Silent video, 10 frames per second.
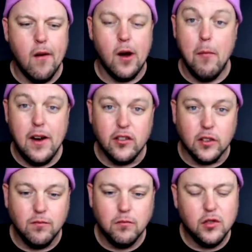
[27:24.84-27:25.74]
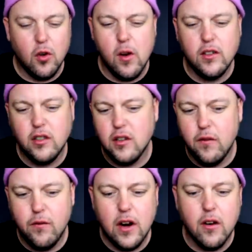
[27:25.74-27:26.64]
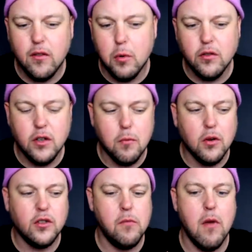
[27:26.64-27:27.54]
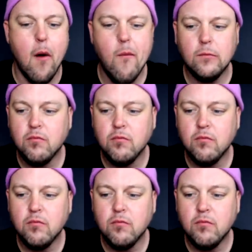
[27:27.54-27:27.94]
Amazing. So it varies person to person, but